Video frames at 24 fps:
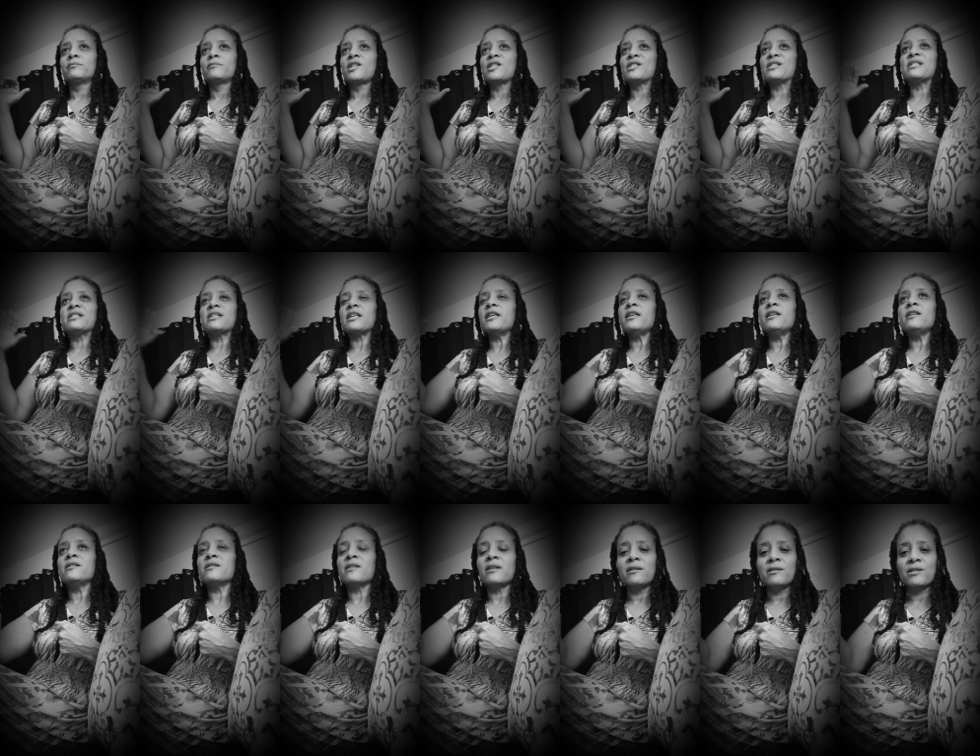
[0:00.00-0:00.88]

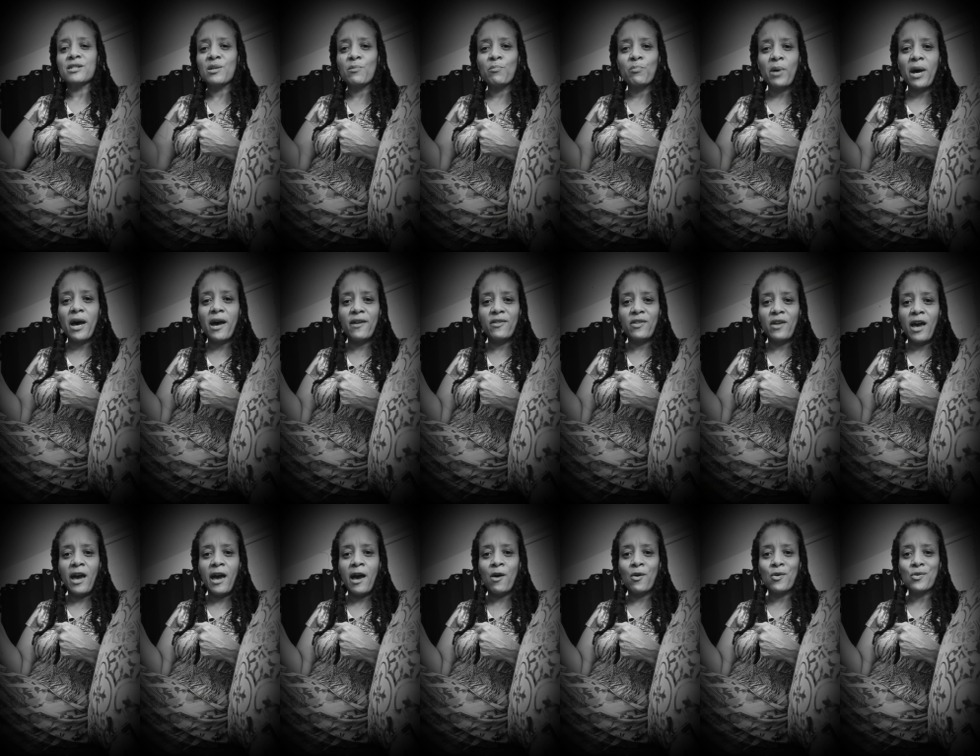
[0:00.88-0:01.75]
season to buy
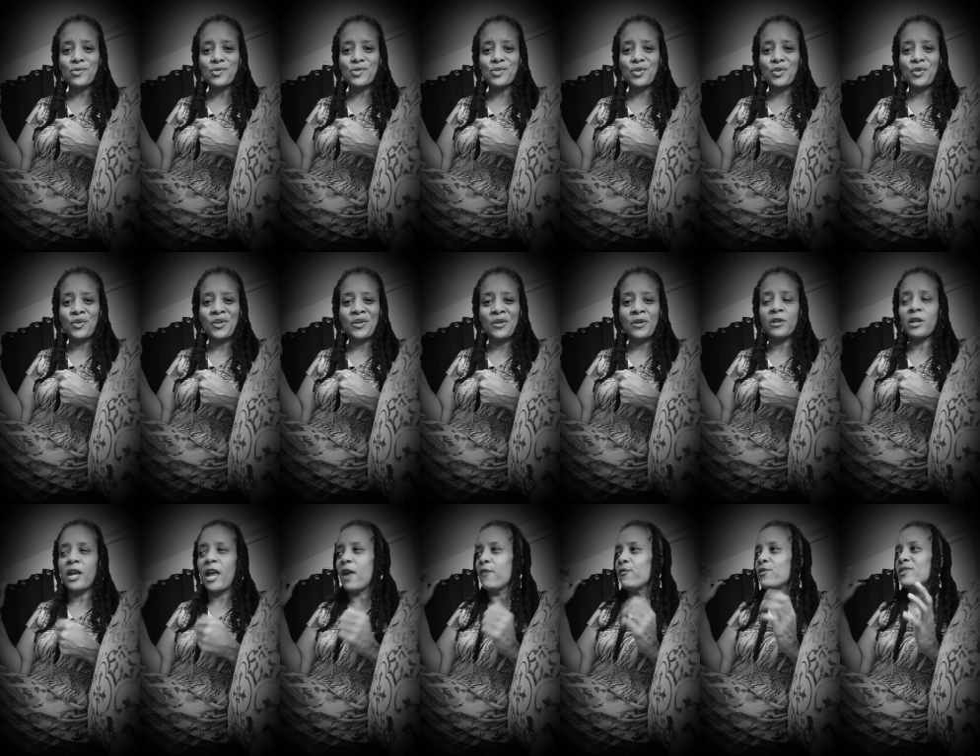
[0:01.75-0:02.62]
the house.
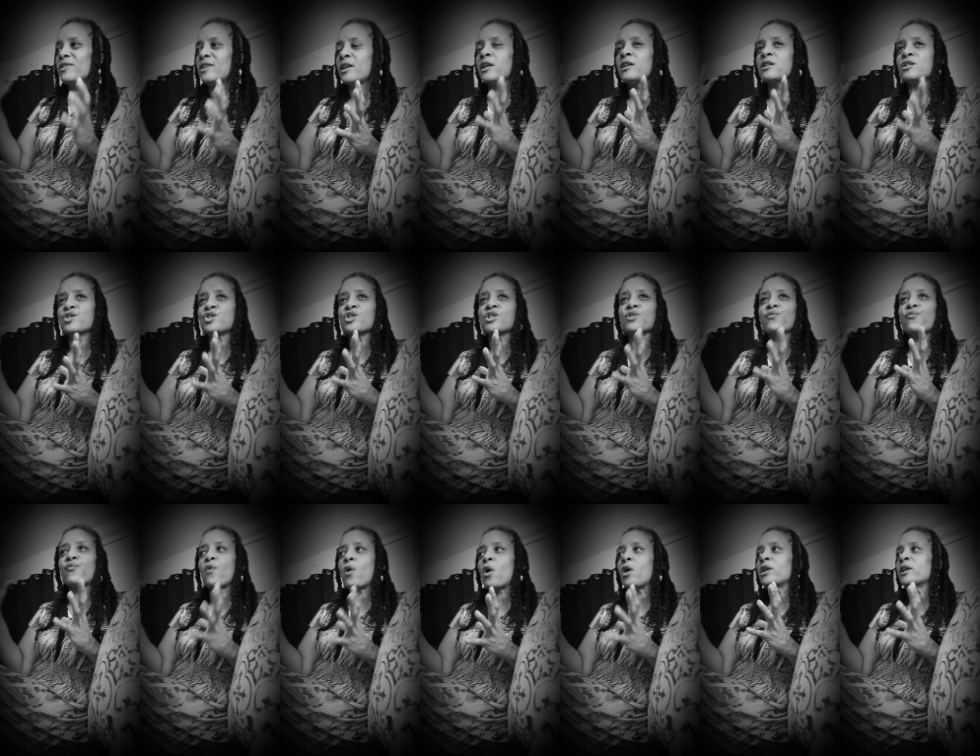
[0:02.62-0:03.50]
Everything is
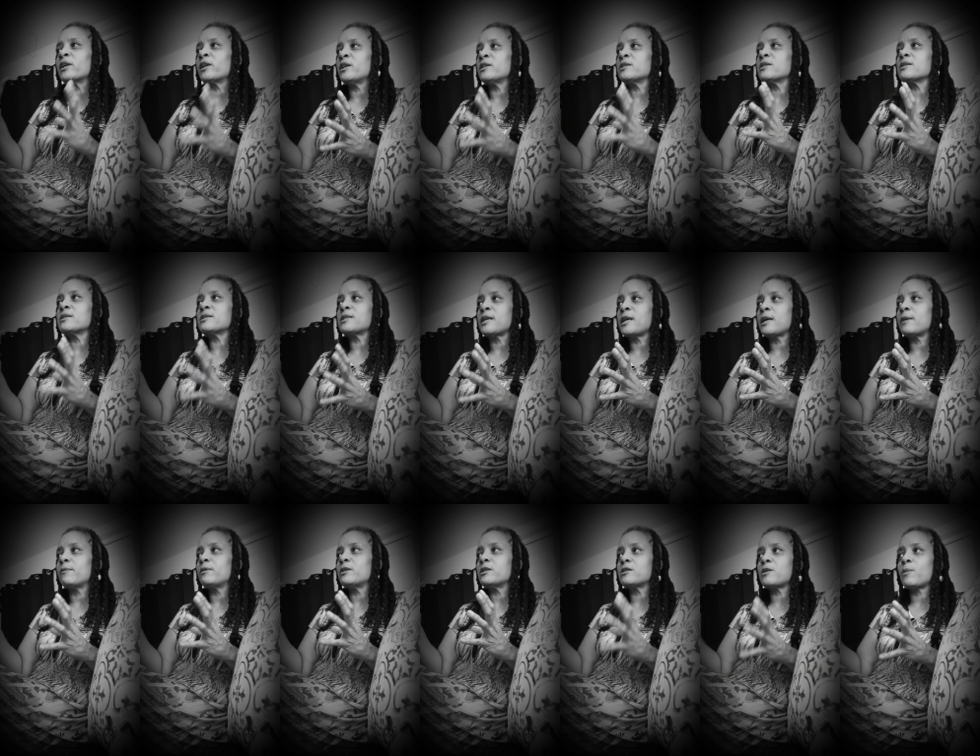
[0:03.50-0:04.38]
just falling
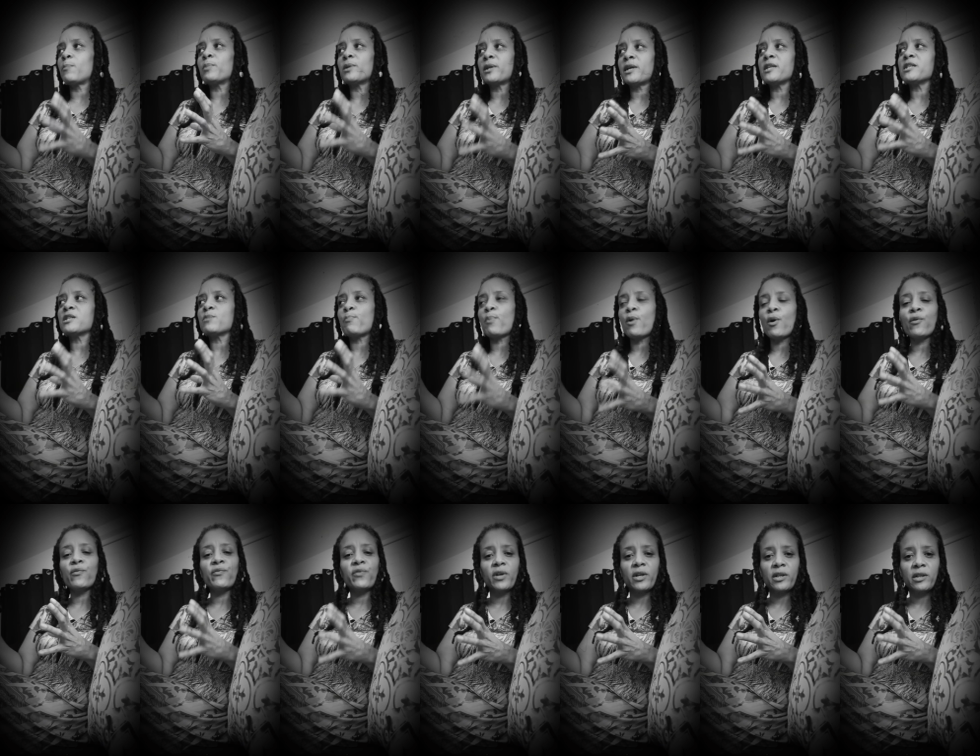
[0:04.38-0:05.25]
to place
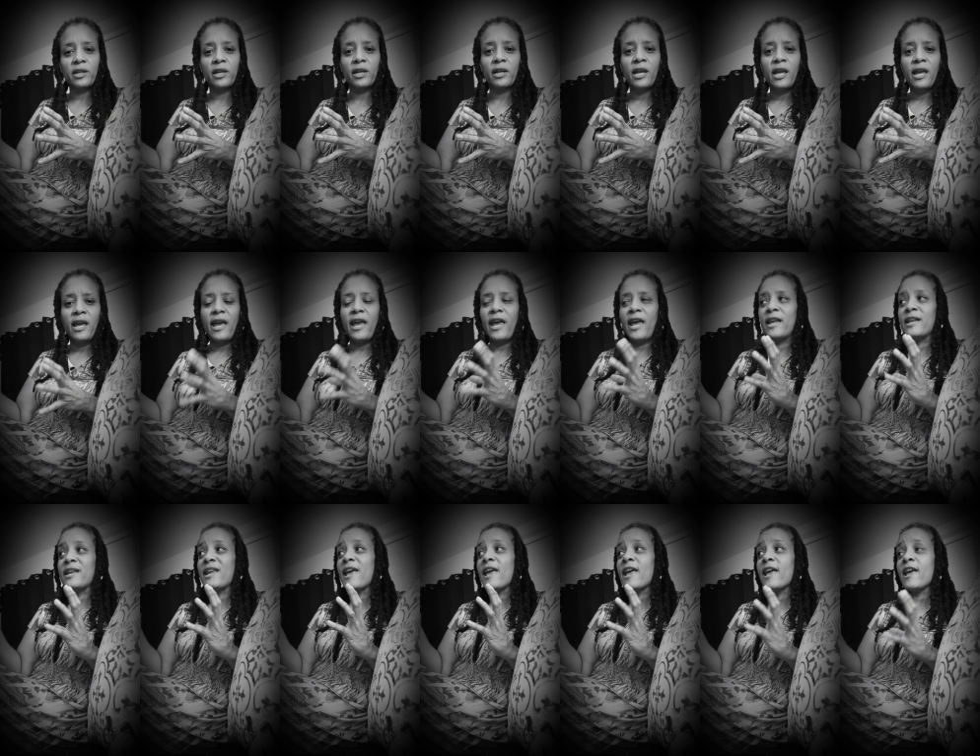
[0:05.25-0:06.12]
perfectly
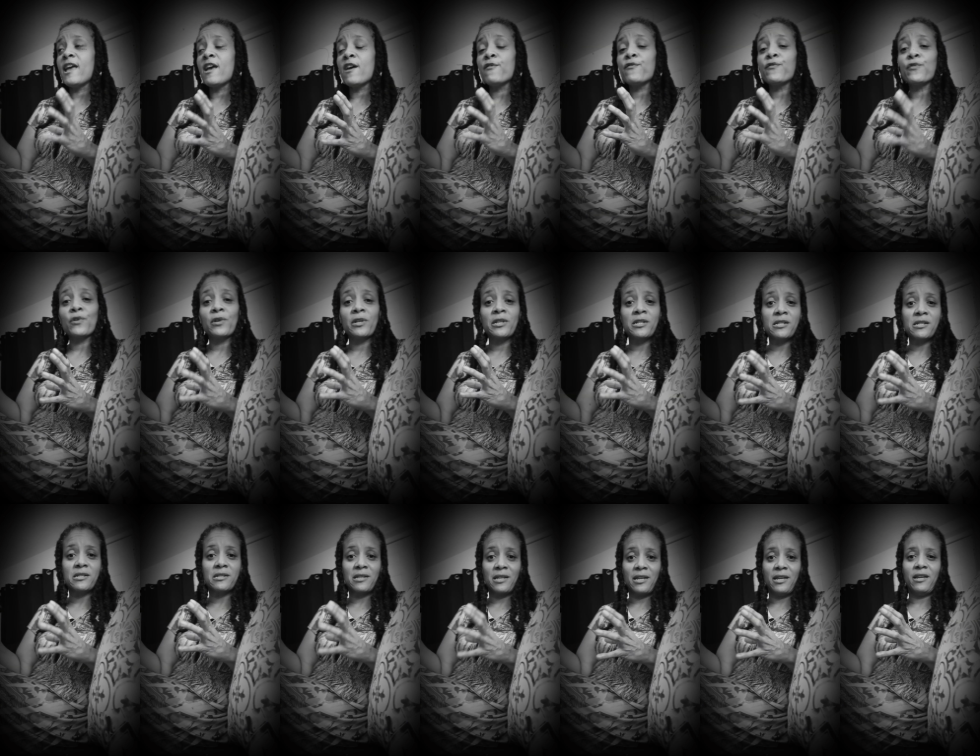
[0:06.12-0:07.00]
and
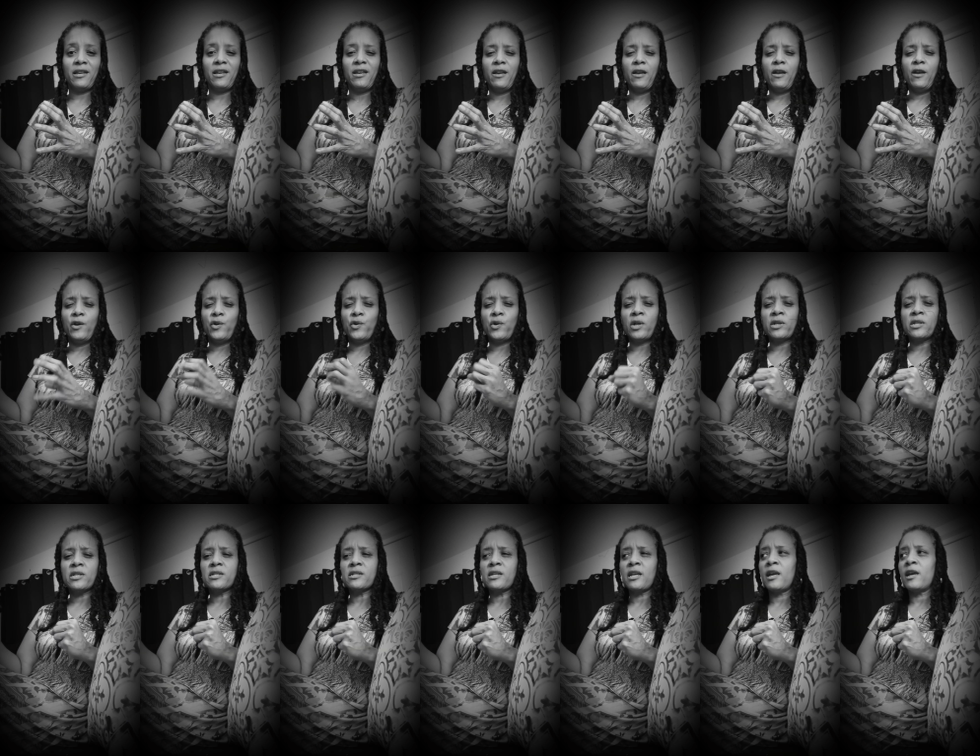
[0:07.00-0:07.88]
effortlessly. You
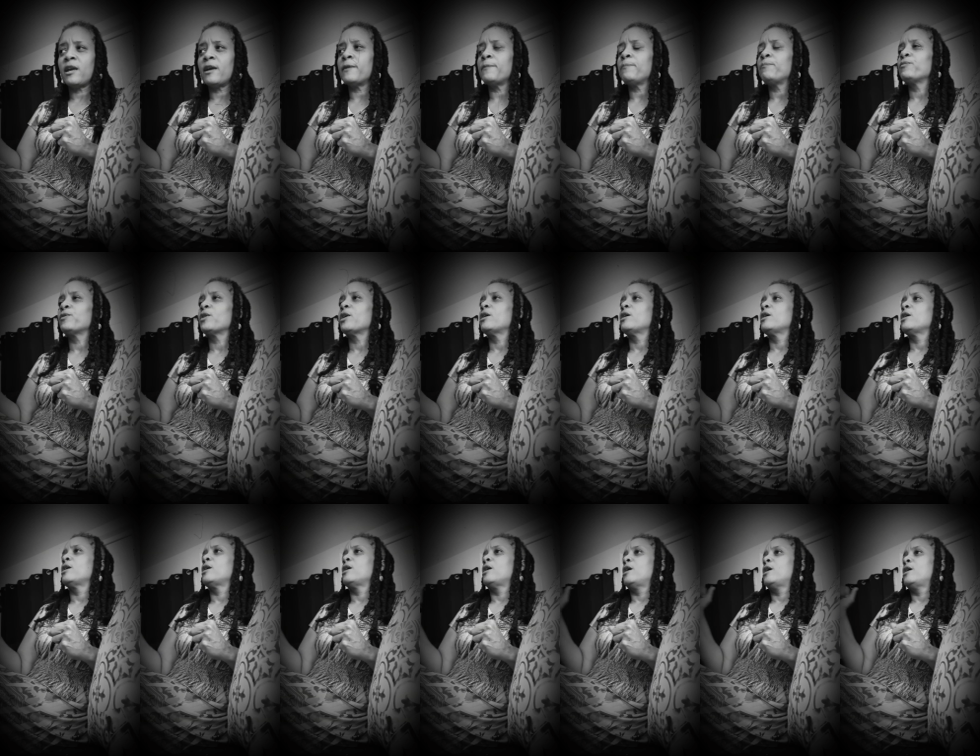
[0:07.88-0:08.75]
understand?
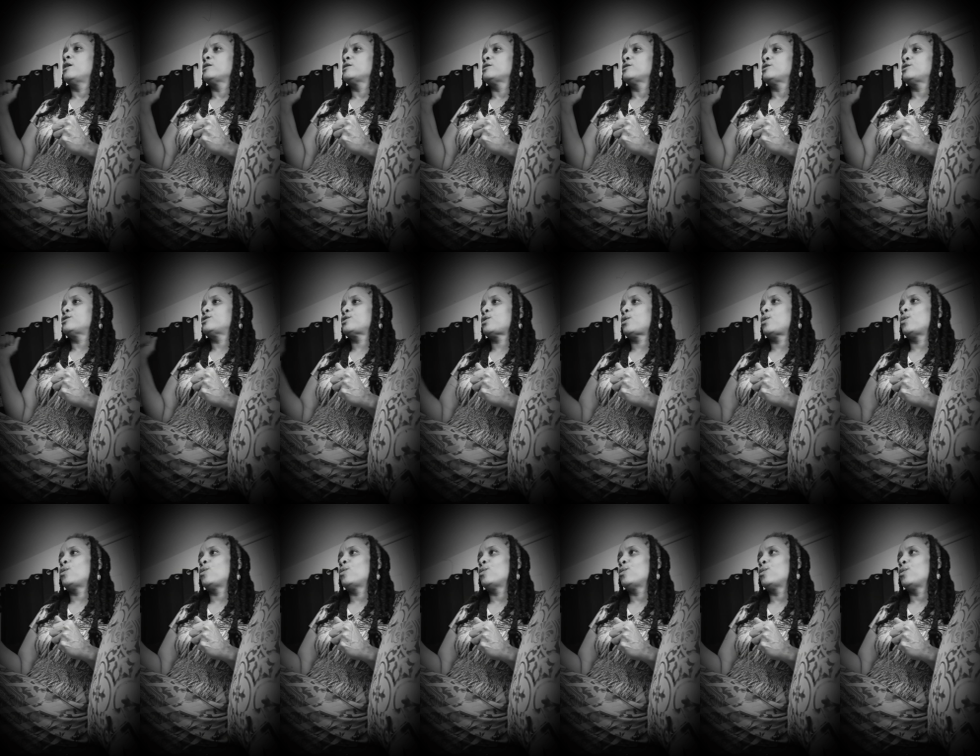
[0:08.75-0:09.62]

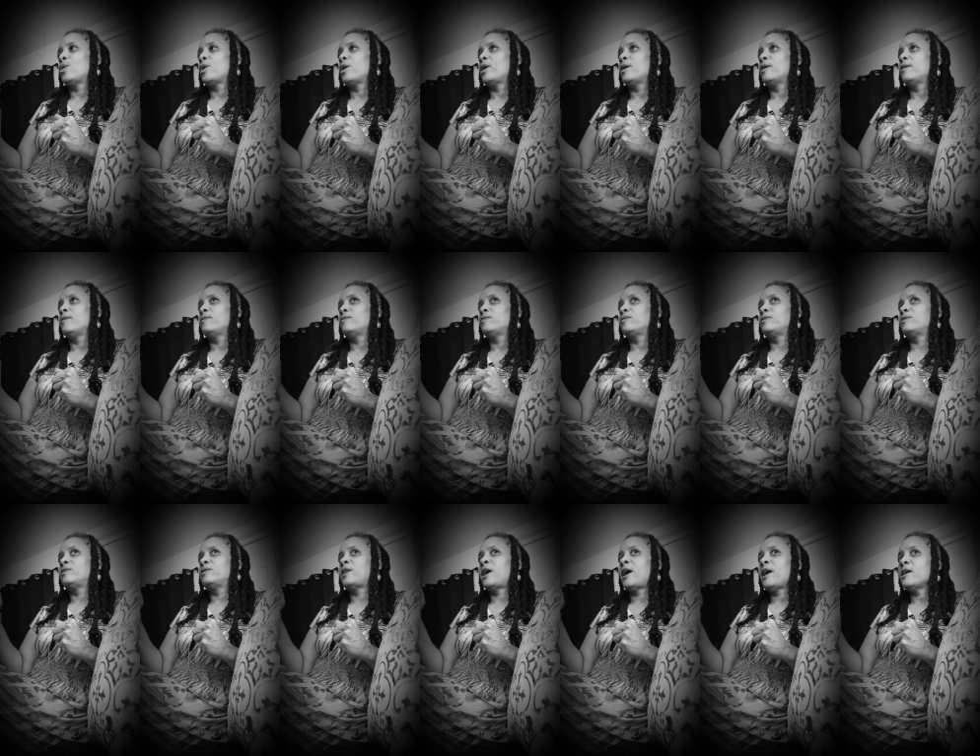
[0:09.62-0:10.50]
So
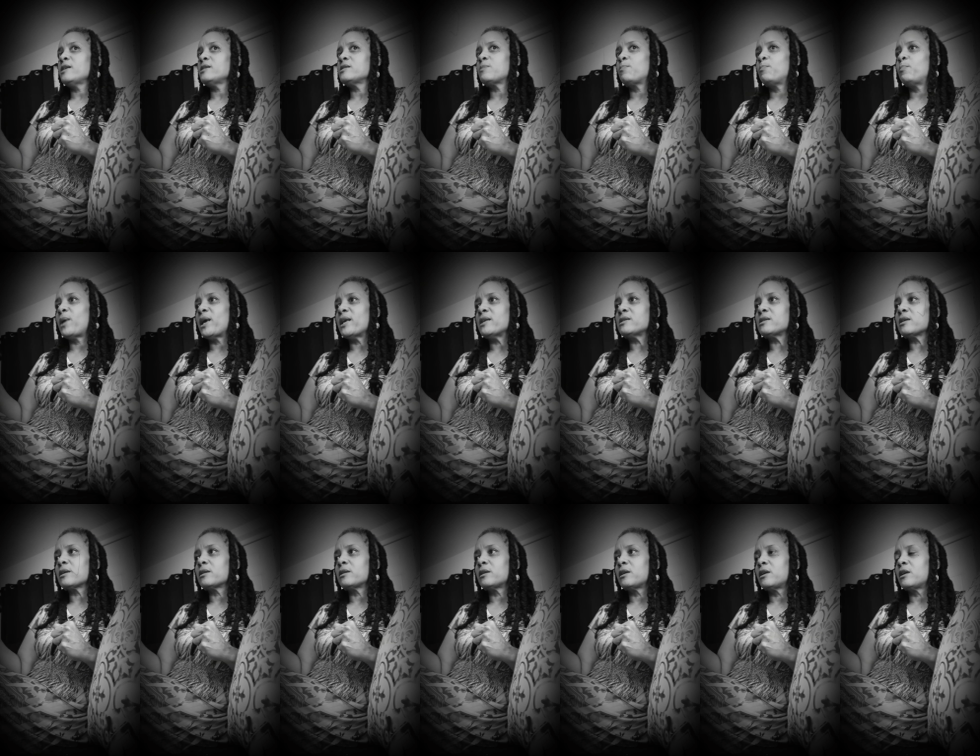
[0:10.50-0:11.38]
that's
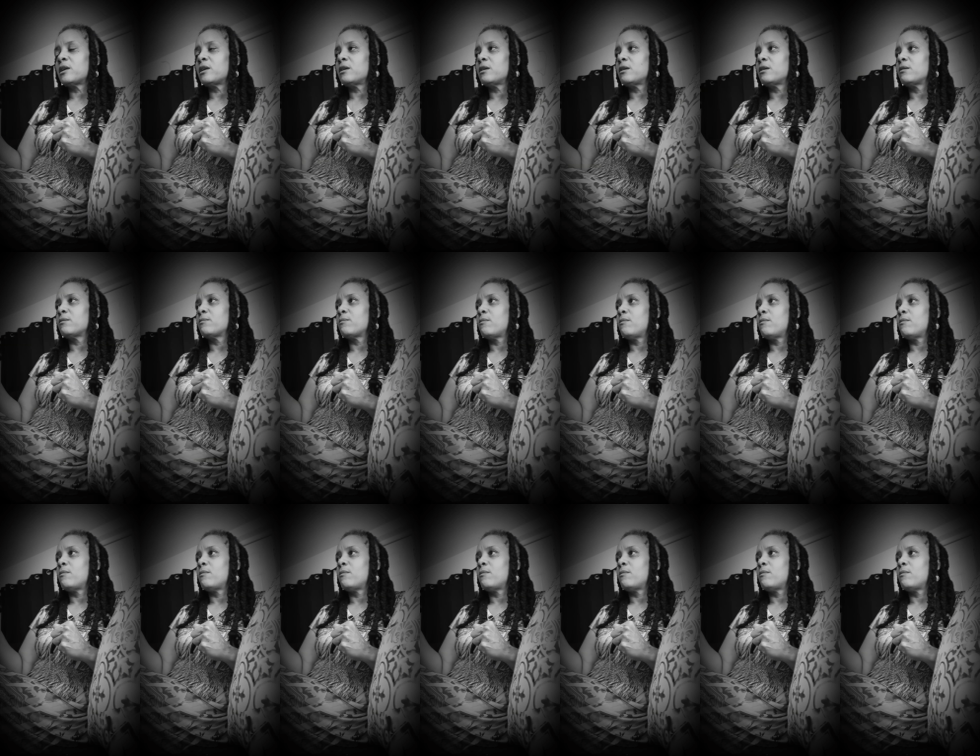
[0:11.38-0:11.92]
basically